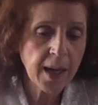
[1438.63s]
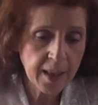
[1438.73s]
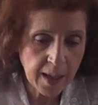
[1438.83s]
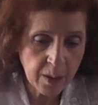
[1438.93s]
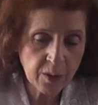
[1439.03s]

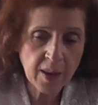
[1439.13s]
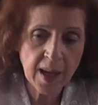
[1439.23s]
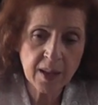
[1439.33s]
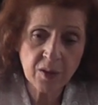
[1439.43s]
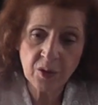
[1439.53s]
and that,
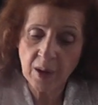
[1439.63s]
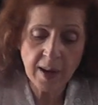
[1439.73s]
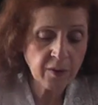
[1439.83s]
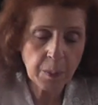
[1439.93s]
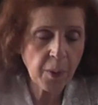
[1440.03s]
that
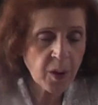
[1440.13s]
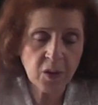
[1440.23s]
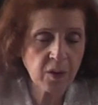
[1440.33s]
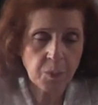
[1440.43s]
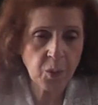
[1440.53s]
every
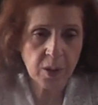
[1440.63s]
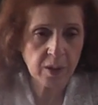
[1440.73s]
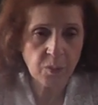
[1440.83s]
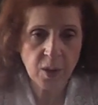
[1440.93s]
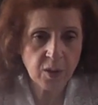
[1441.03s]
part's
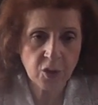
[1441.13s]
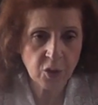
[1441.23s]
important, whether